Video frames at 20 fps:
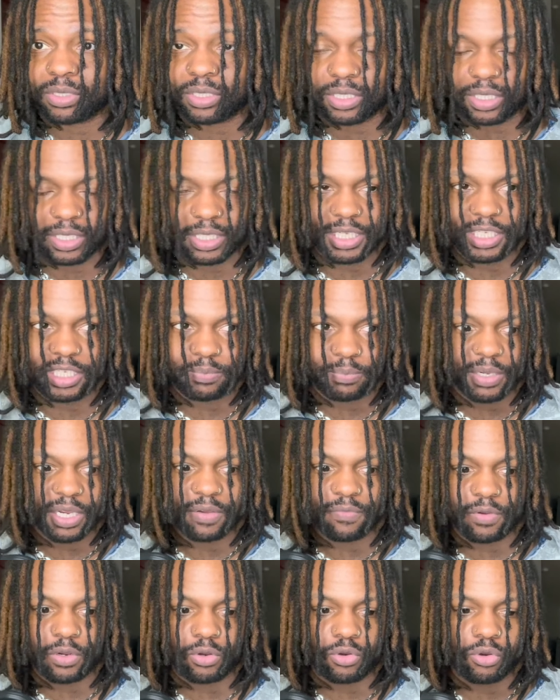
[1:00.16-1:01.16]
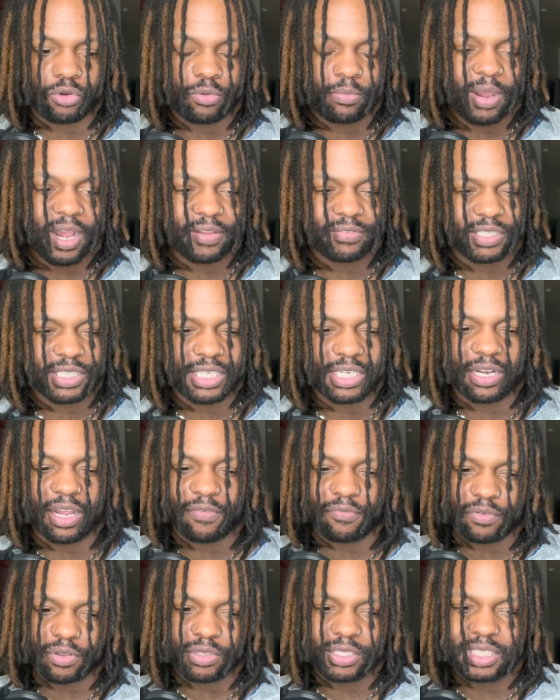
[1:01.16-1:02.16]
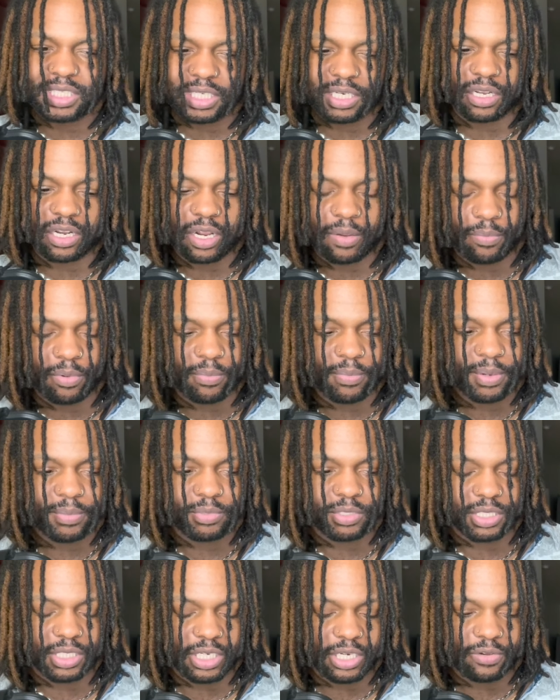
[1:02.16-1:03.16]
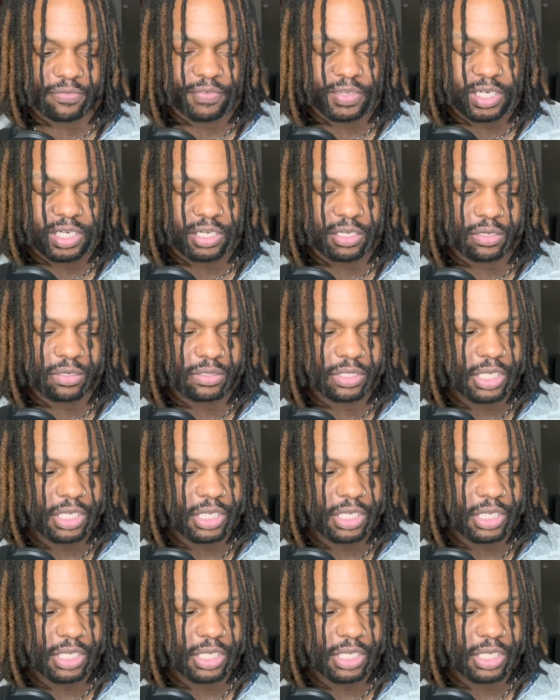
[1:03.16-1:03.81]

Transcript: this big of a group. I've only seen a couple members in their videos.